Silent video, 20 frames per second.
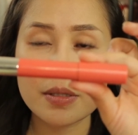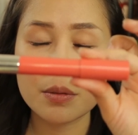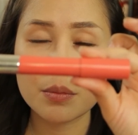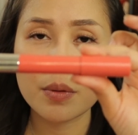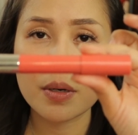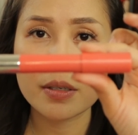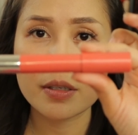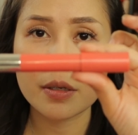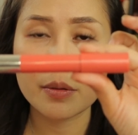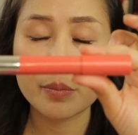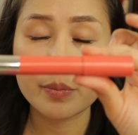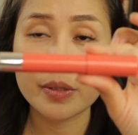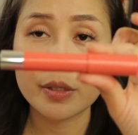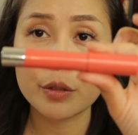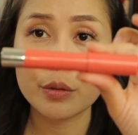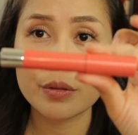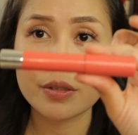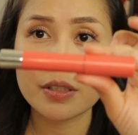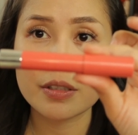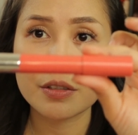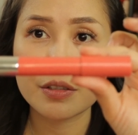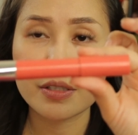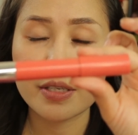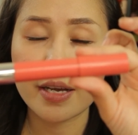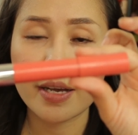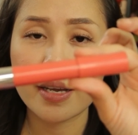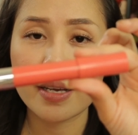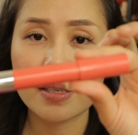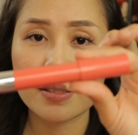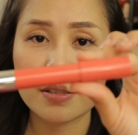the one that I'll be using
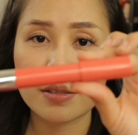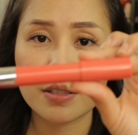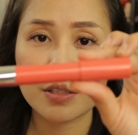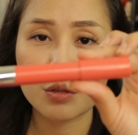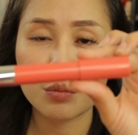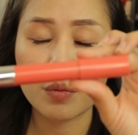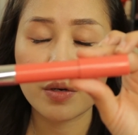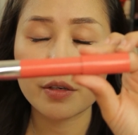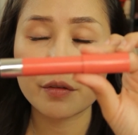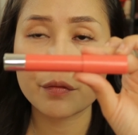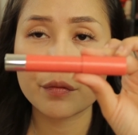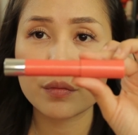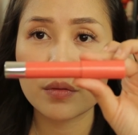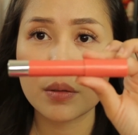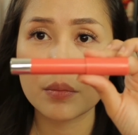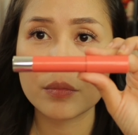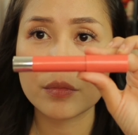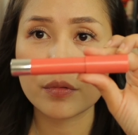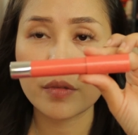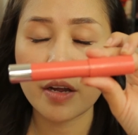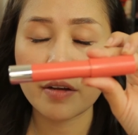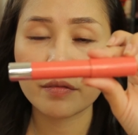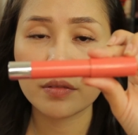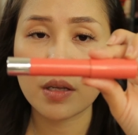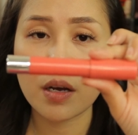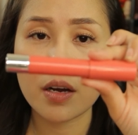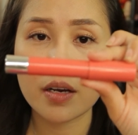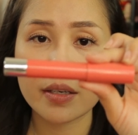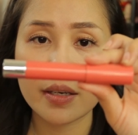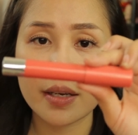today is this one from
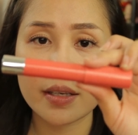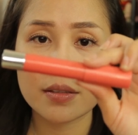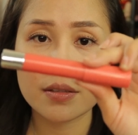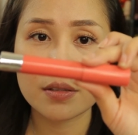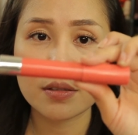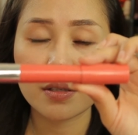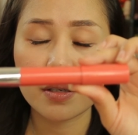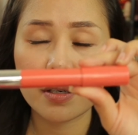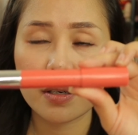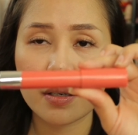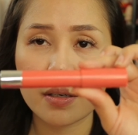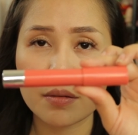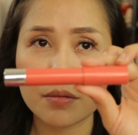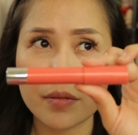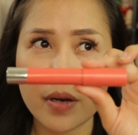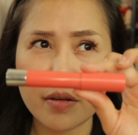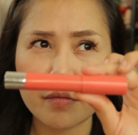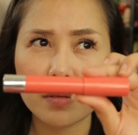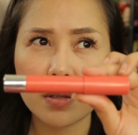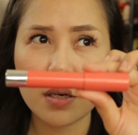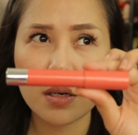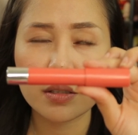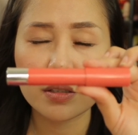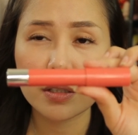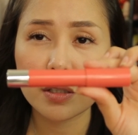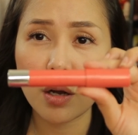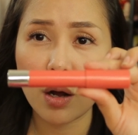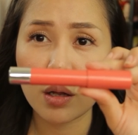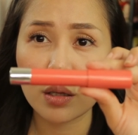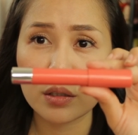Revlon. It's the
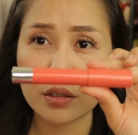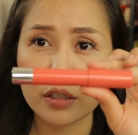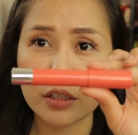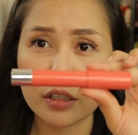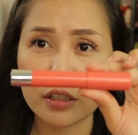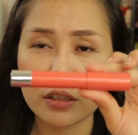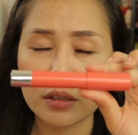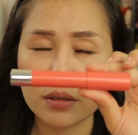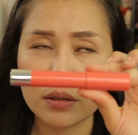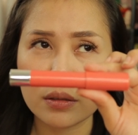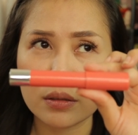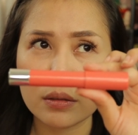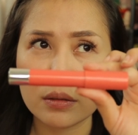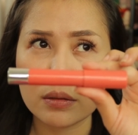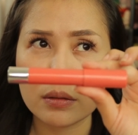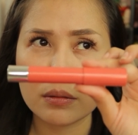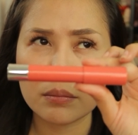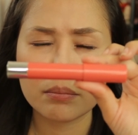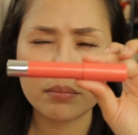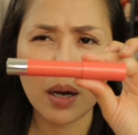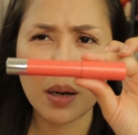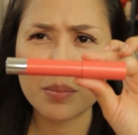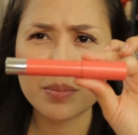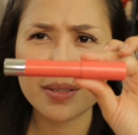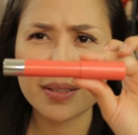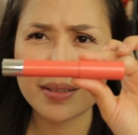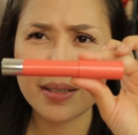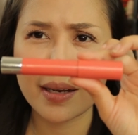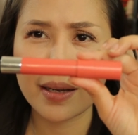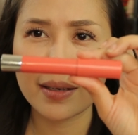Revlon color balm
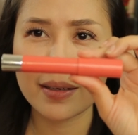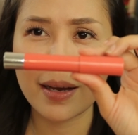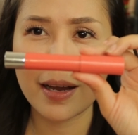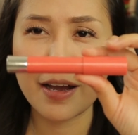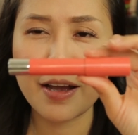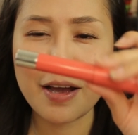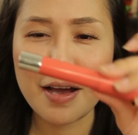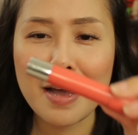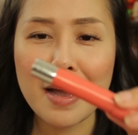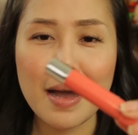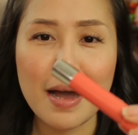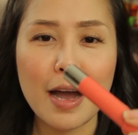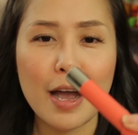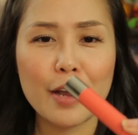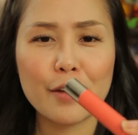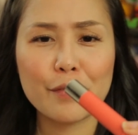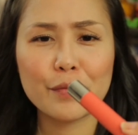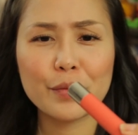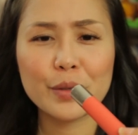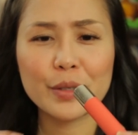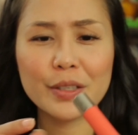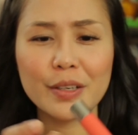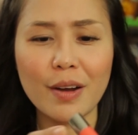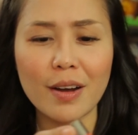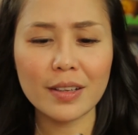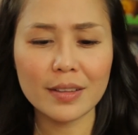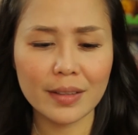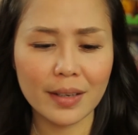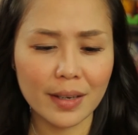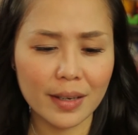stain. I
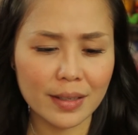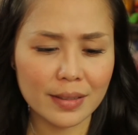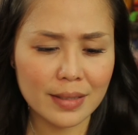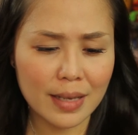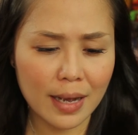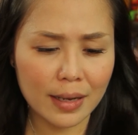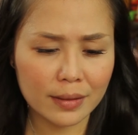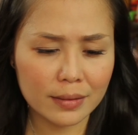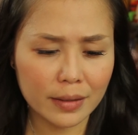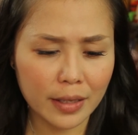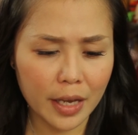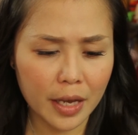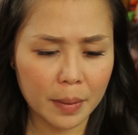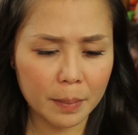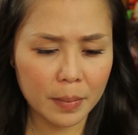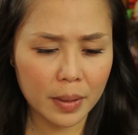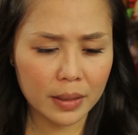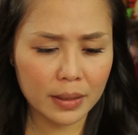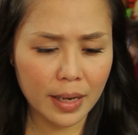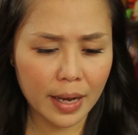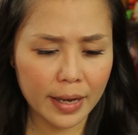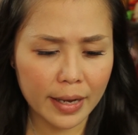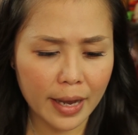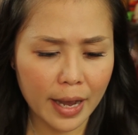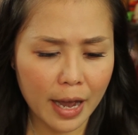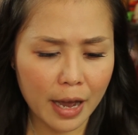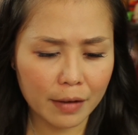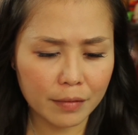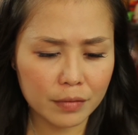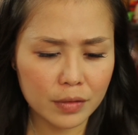forgot the exact name, but I
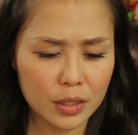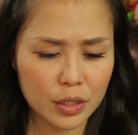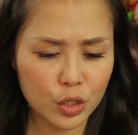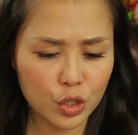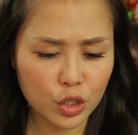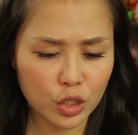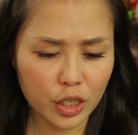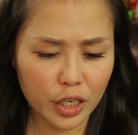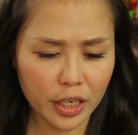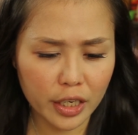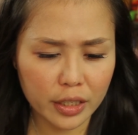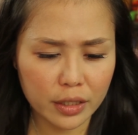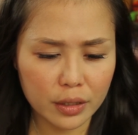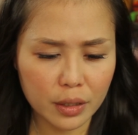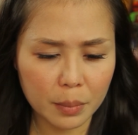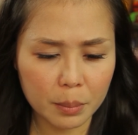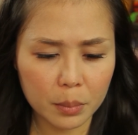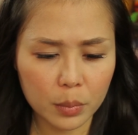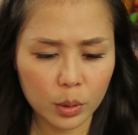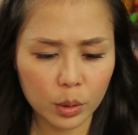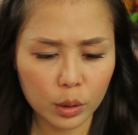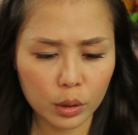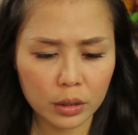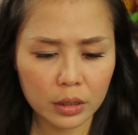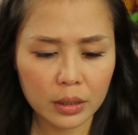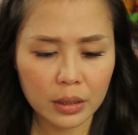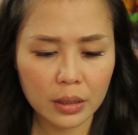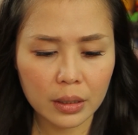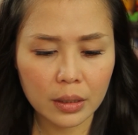have the shade number